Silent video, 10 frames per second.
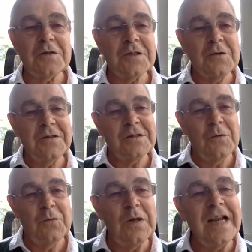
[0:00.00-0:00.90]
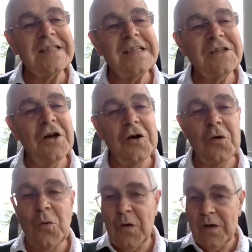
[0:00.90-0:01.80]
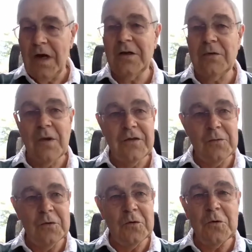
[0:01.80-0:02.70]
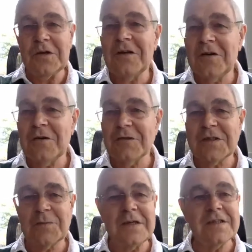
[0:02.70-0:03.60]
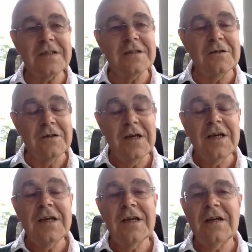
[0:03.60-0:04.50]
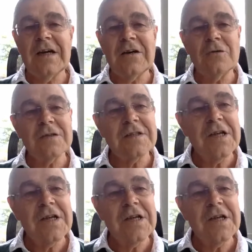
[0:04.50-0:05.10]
So in this, we're letting go, and I think we're all in our own spaces, in our houses.